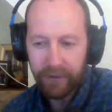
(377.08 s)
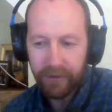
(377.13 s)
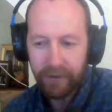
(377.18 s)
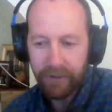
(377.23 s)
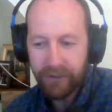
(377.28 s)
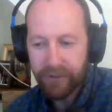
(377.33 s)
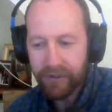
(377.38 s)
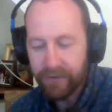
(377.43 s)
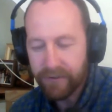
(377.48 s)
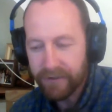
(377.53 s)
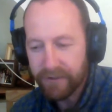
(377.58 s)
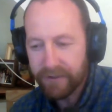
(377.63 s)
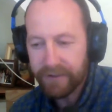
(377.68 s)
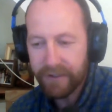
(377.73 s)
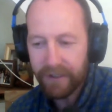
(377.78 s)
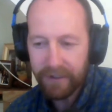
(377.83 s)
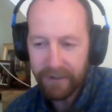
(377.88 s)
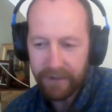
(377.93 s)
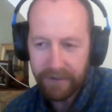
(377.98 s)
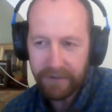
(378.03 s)
issues,
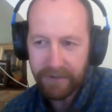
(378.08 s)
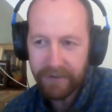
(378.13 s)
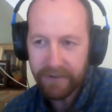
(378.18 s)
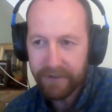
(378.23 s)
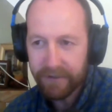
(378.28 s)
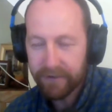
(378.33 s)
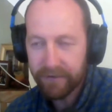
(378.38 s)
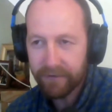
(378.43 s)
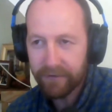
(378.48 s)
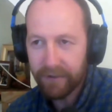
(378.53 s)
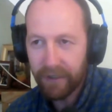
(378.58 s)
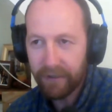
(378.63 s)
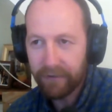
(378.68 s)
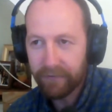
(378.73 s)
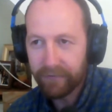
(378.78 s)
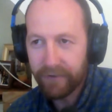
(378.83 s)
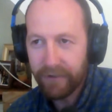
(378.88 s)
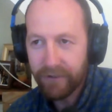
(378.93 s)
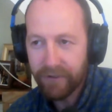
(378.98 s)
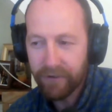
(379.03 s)
tickets, and
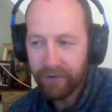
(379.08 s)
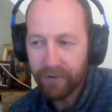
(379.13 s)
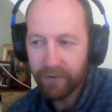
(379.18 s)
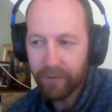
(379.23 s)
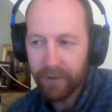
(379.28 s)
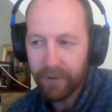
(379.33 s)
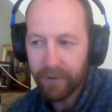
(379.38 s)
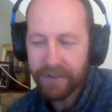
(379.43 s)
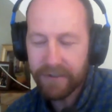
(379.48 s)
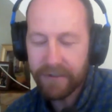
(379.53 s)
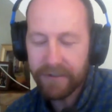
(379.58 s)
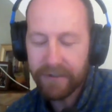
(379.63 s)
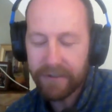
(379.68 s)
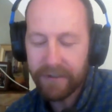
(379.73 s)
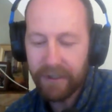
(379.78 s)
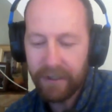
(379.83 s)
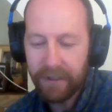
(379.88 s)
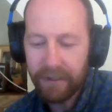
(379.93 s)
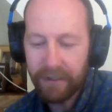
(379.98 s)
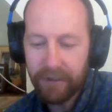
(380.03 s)
feature requests.
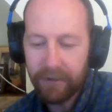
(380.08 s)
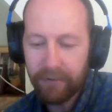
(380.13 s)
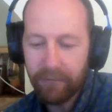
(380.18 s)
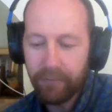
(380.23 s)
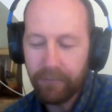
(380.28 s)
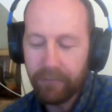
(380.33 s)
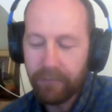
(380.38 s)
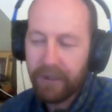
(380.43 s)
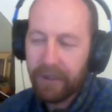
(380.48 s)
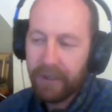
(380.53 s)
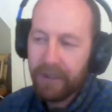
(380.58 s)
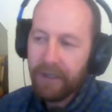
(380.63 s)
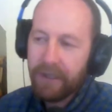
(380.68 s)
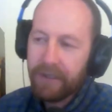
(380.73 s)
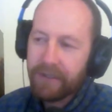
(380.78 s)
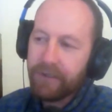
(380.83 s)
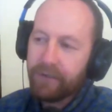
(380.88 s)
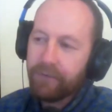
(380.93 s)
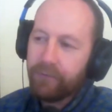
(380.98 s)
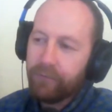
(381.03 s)

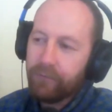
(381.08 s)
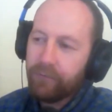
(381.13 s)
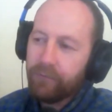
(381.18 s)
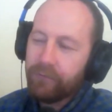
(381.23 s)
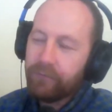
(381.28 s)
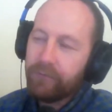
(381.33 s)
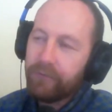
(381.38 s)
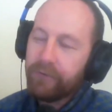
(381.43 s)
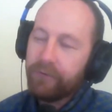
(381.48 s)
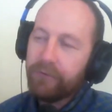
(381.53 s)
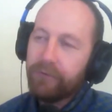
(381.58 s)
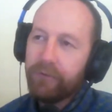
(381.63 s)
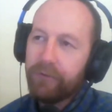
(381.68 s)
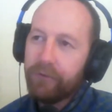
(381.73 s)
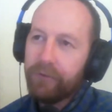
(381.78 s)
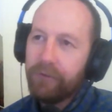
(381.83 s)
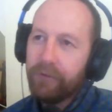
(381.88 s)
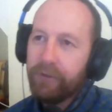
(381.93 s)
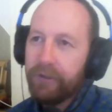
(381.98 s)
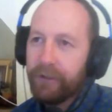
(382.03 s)
So
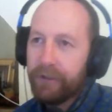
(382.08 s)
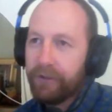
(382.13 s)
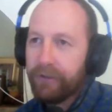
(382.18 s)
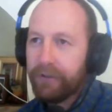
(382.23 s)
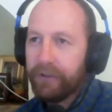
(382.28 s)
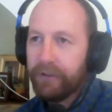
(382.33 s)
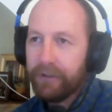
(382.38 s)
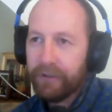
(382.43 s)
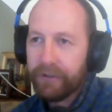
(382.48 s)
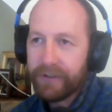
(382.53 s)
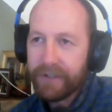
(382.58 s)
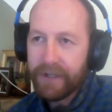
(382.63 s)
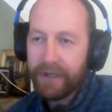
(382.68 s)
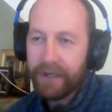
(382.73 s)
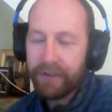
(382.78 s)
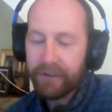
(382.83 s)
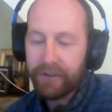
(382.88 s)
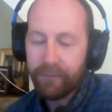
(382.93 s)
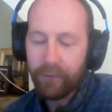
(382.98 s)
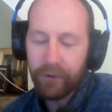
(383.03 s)
you'd
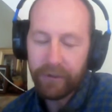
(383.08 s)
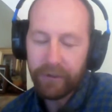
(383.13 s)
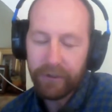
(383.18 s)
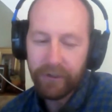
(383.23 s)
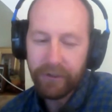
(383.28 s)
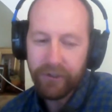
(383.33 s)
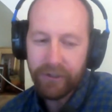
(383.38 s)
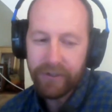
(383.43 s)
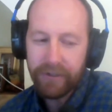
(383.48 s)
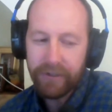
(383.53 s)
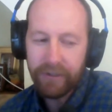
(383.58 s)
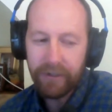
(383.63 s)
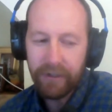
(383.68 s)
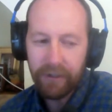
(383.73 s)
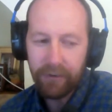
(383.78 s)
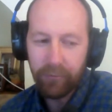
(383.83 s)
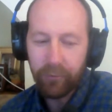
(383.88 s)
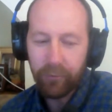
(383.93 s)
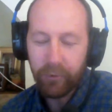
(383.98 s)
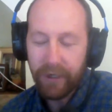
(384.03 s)
start in the morning and just
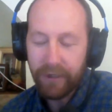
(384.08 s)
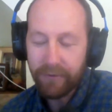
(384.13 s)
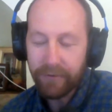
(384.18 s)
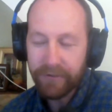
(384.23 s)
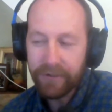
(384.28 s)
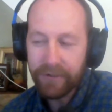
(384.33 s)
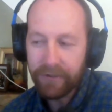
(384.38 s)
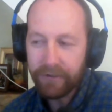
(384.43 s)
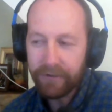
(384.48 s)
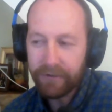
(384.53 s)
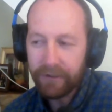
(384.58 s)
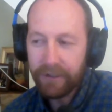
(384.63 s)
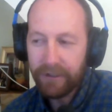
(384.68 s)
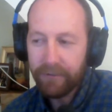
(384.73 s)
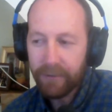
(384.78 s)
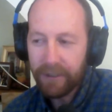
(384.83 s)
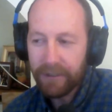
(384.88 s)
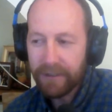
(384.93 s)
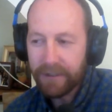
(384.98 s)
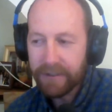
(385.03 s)
browse your
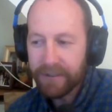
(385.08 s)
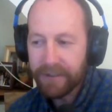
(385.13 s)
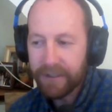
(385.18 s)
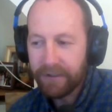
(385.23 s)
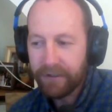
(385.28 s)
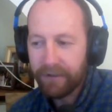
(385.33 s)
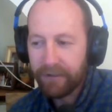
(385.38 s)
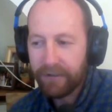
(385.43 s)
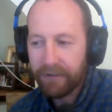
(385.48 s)
emails, and